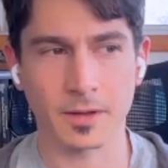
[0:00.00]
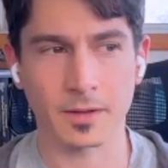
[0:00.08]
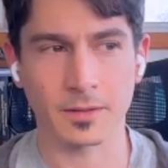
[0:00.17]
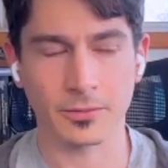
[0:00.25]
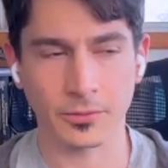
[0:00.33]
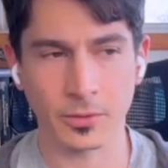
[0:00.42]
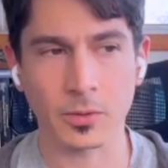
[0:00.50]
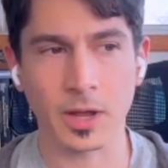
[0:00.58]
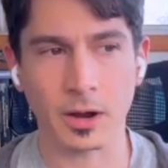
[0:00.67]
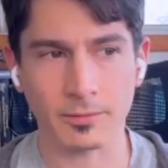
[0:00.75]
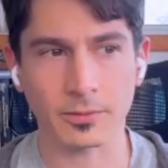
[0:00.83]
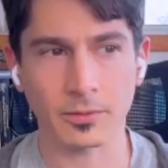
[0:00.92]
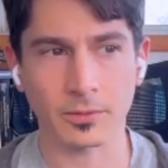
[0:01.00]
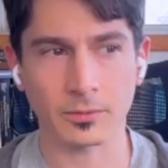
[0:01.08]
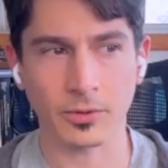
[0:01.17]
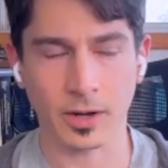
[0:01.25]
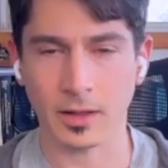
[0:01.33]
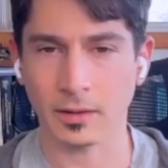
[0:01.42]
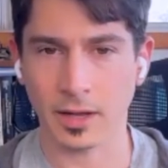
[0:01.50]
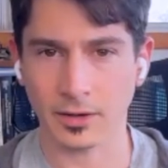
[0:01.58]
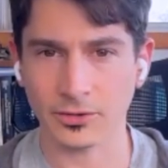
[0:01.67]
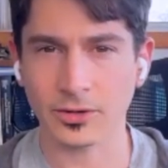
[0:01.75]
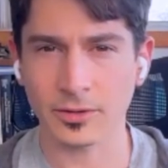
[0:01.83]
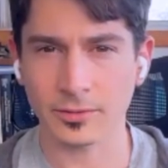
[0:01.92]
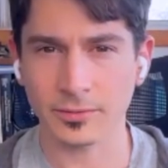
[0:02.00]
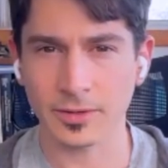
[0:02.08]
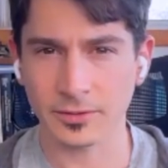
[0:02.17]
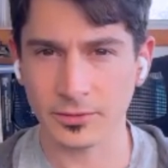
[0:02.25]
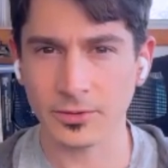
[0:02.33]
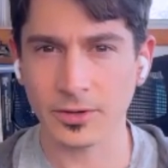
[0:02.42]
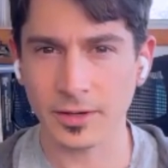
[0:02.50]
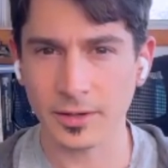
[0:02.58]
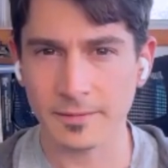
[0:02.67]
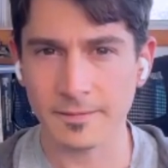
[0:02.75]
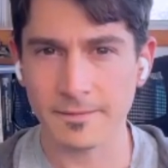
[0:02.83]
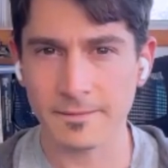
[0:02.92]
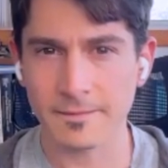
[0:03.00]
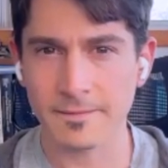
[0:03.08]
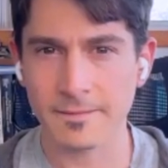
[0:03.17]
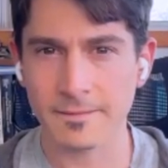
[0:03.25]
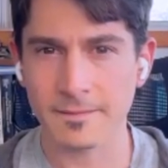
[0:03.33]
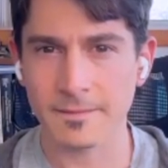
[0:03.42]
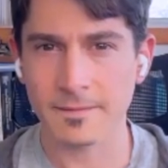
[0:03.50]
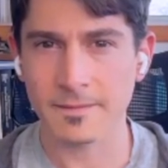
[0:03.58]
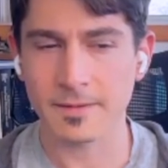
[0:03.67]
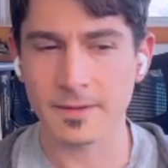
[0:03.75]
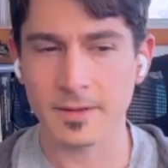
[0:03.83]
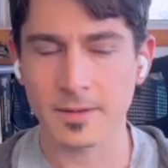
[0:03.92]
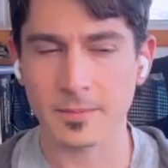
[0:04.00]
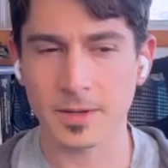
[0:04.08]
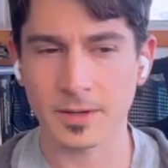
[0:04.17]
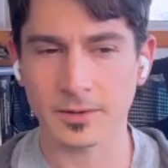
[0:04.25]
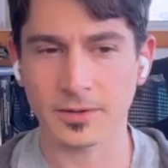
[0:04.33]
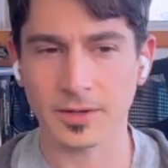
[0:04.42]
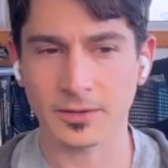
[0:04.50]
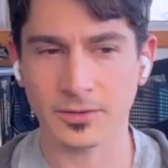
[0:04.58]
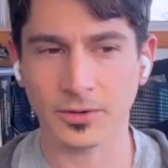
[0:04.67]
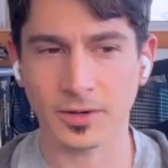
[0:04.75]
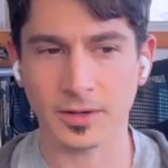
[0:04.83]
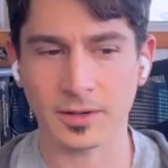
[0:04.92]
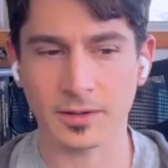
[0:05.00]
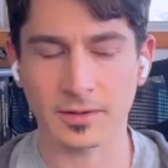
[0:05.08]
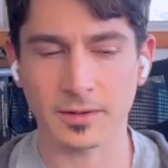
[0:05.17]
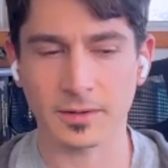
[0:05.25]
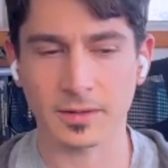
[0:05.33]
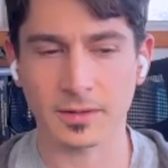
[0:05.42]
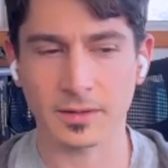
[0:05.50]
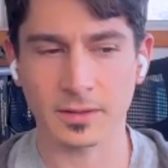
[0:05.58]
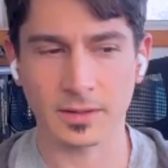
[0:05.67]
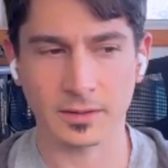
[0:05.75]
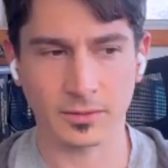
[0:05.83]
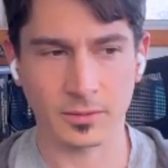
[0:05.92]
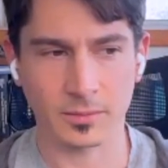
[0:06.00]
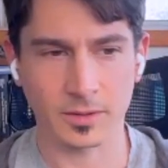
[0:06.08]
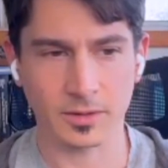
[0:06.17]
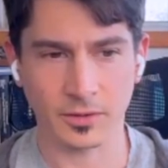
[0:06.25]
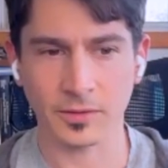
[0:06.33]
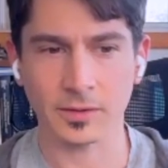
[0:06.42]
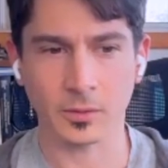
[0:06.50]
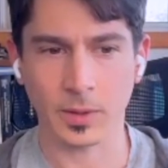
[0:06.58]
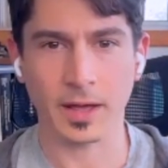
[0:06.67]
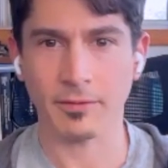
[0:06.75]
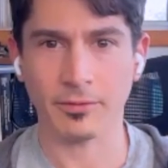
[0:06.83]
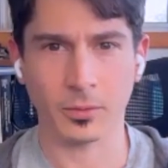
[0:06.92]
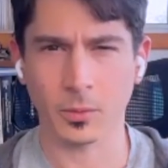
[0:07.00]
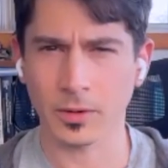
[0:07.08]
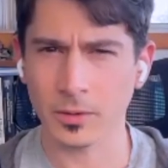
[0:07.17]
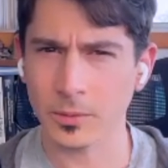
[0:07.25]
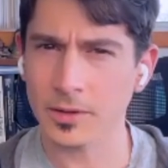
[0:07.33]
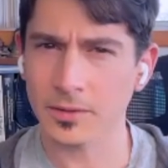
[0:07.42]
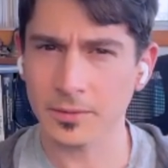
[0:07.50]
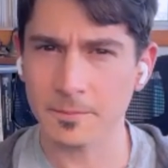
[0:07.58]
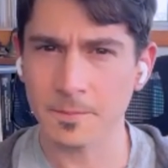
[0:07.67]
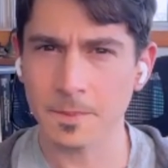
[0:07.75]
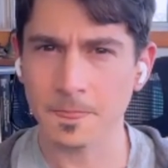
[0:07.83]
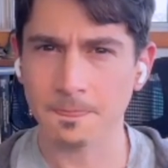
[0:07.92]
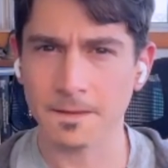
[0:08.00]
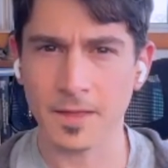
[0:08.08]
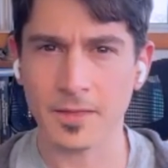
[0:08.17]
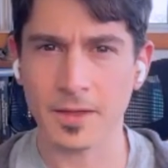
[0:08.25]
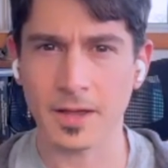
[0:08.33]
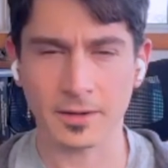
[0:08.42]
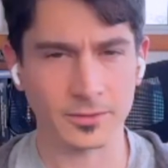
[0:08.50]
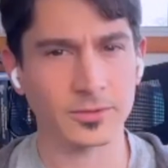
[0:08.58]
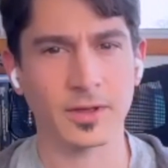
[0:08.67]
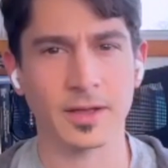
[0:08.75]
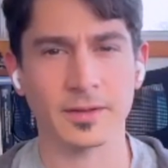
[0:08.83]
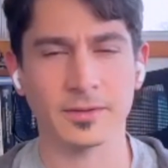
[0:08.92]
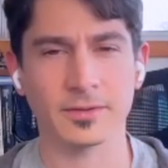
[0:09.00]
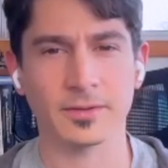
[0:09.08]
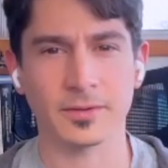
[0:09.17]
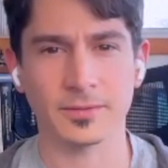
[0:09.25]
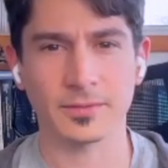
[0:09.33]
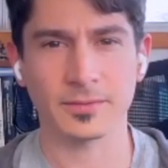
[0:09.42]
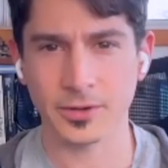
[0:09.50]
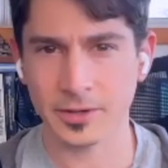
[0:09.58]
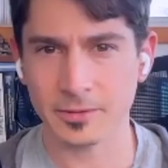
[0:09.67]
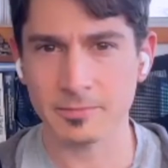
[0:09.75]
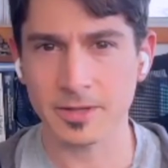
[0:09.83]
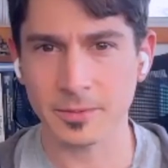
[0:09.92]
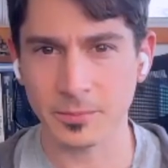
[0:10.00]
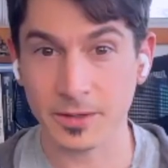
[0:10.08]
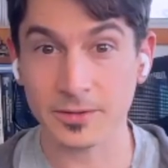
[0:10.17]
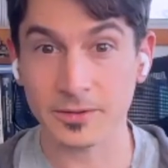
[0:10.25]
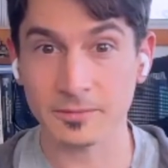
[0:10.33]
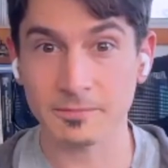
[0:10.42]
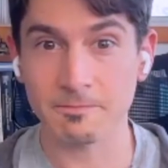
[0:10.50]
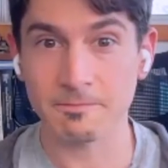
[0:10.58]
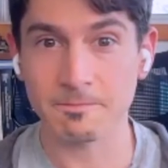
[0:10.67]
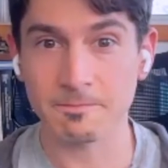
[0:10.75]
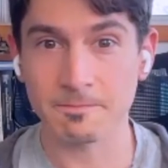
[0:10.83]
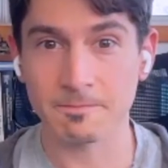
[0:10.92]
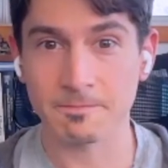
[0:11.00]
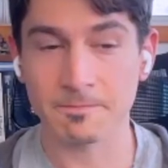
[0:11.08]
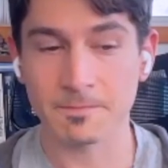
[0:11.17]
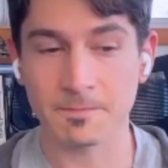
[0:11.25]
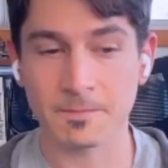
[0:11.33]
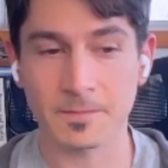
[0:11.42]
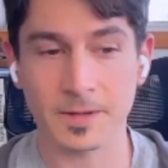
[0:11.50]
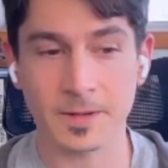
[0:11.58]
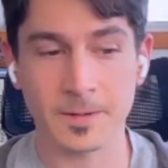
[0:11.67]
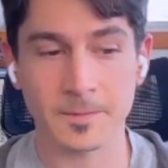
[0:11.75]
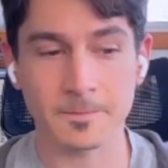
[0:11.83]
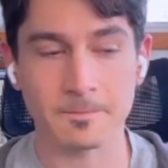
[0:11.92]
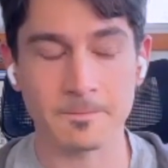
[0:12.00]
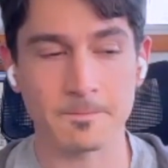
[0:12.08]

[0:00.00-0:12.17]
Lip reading: through careful recollection of history, because history is the material we have to work with in the exercise of freedom in the present. And